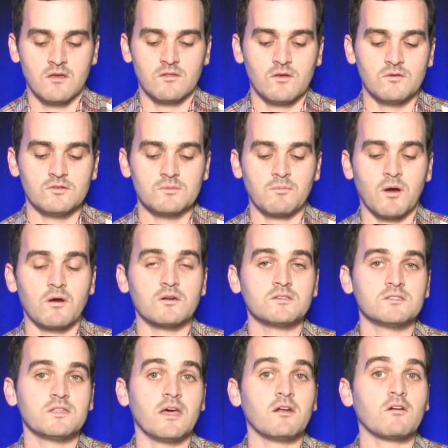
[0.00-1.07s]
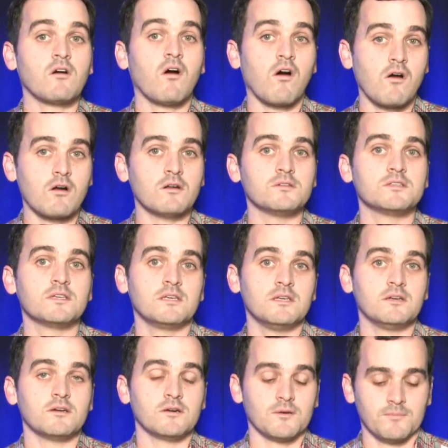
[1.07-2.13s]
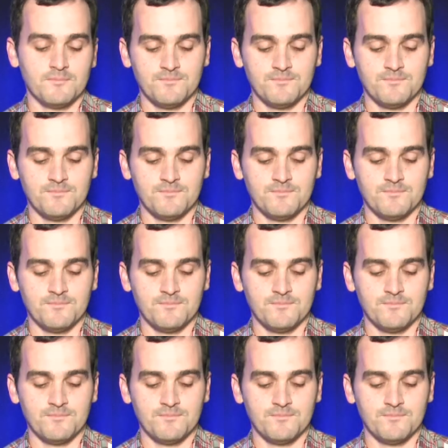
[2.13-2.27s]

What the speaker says: those parts that are hard to hear.